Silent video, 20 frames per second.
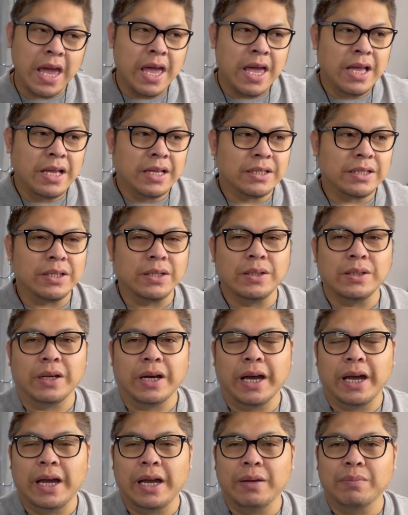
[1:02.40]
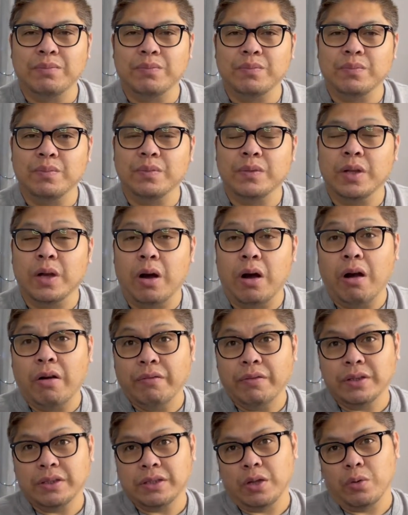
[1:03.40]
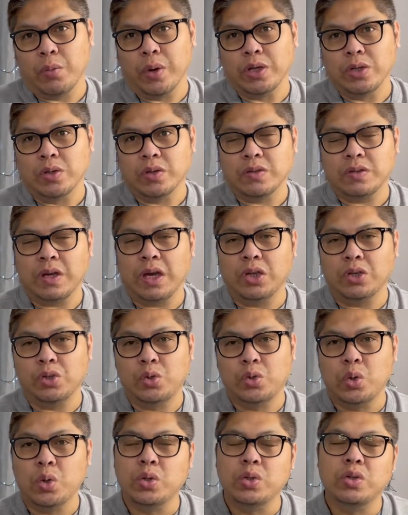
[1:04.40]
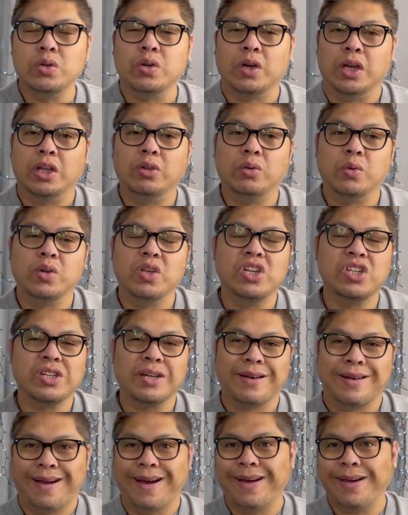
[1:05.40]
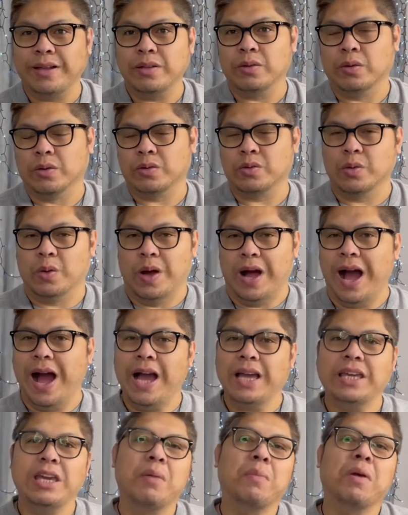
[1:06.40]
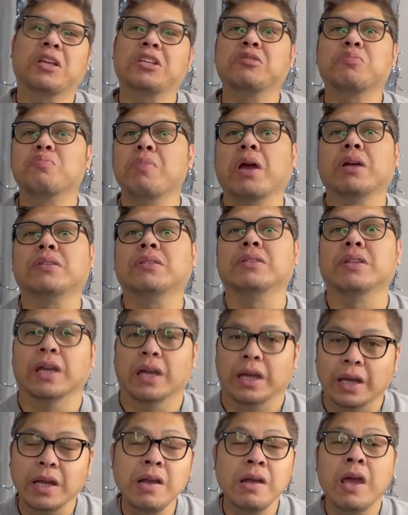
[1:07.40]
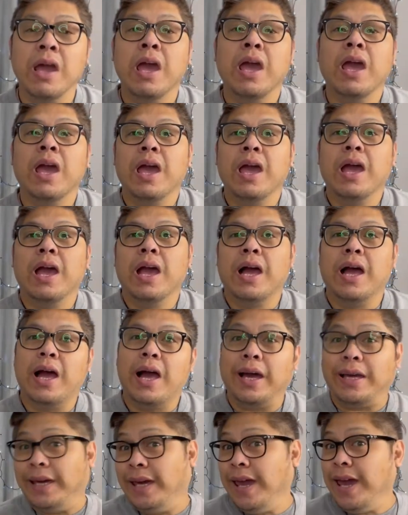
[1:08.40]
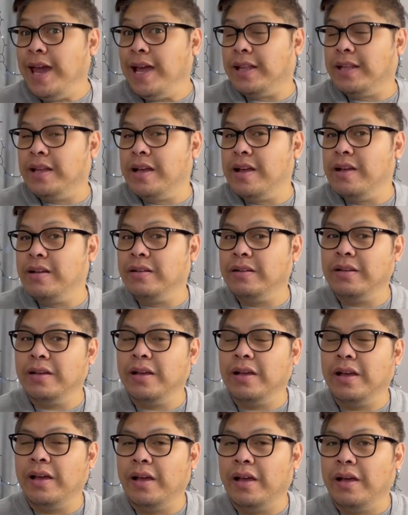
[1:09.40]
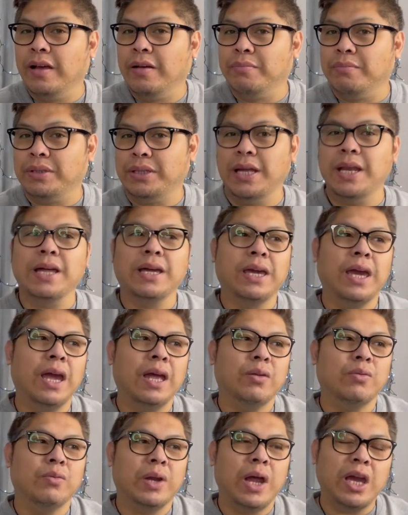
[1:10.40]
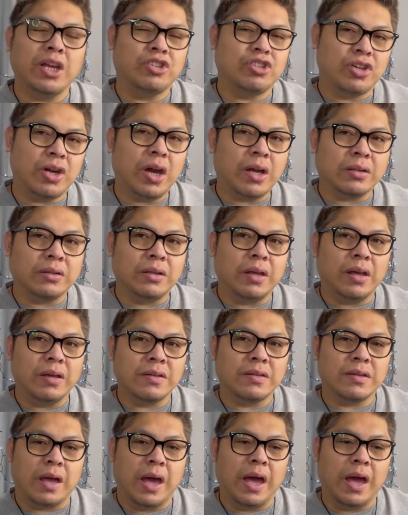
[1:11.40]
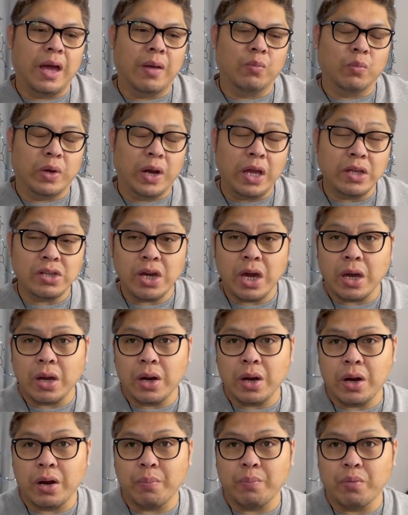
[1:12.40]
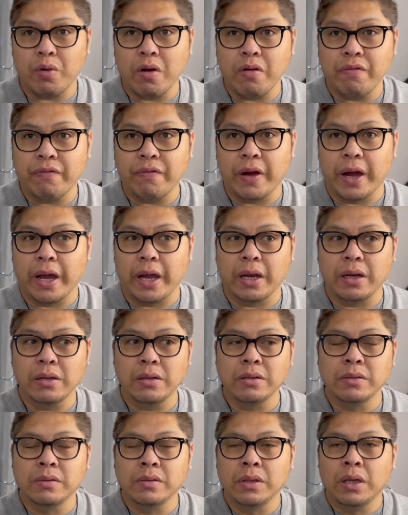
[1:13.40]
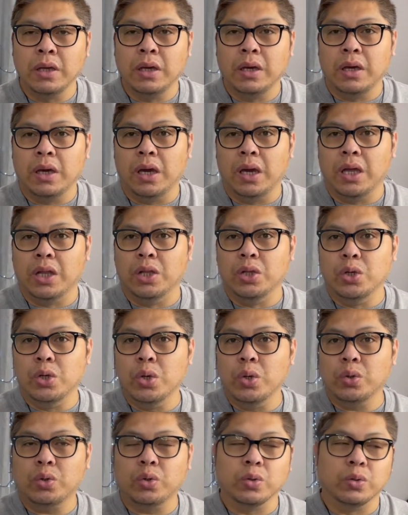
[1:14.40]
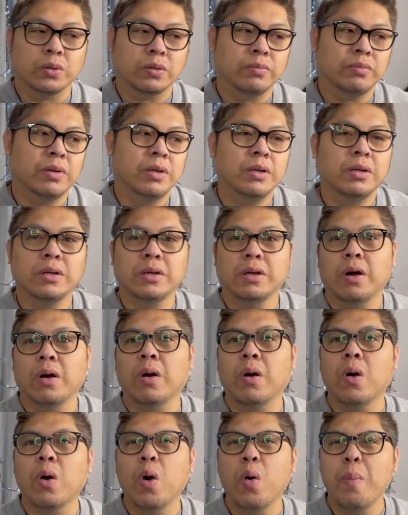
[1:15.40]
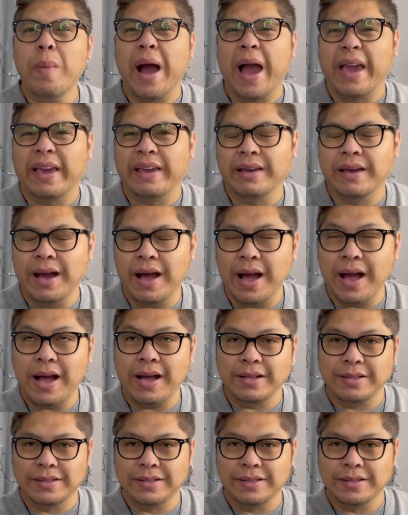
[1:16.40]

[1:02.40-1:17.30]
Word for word: So um, obviously when you say junior Indonesian idol, so I am expecting a kid. But then again, when I check this, um, when I check her profile in YouTube, oh my God,